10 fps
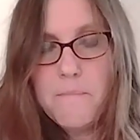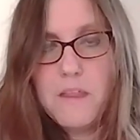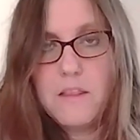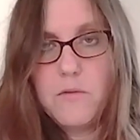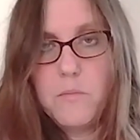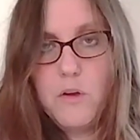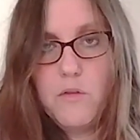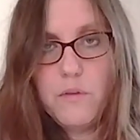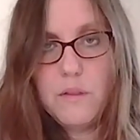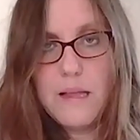that this
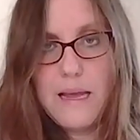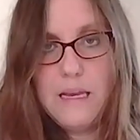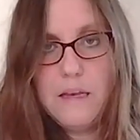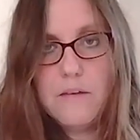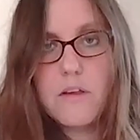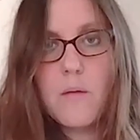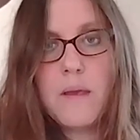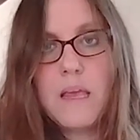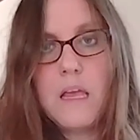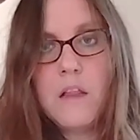beautiful light is
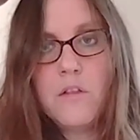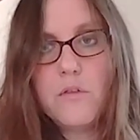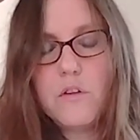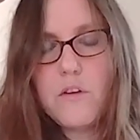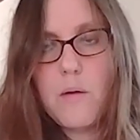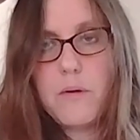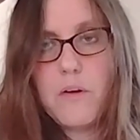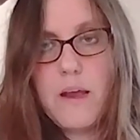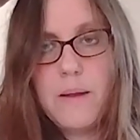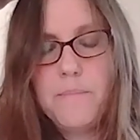coming in through the top of
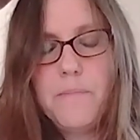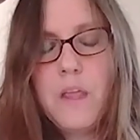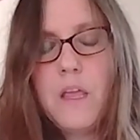your head.